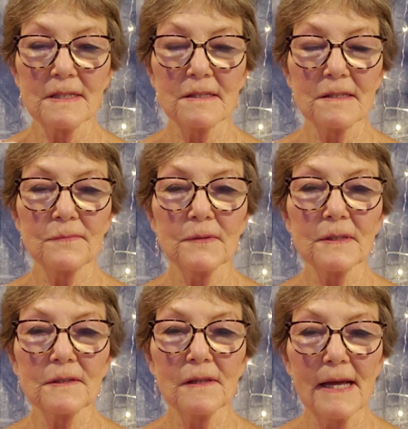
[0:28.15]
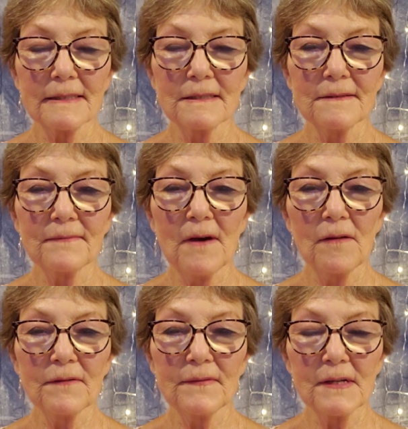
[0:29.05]
This is for the collective,
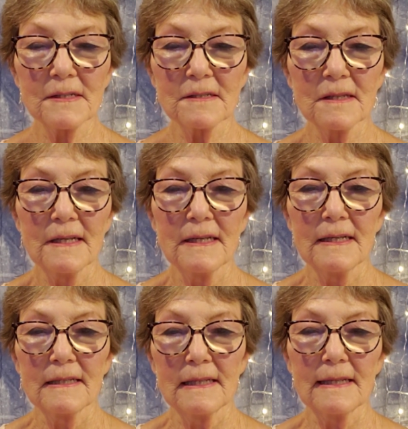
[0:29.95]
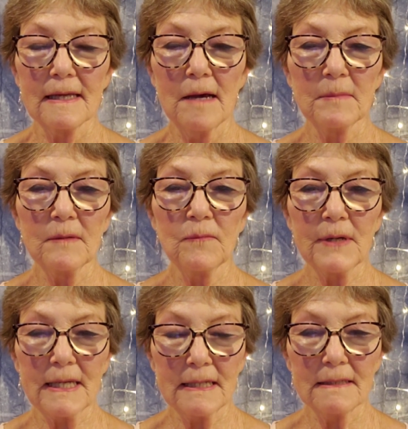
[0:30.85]
all of us, in the coming
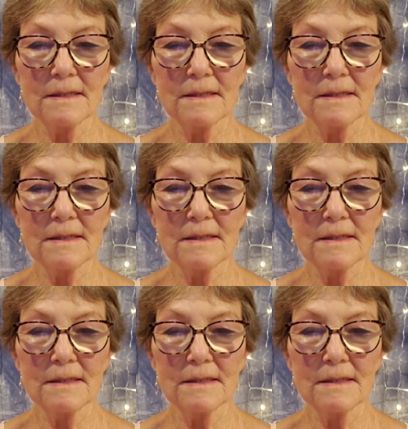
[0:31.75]
week.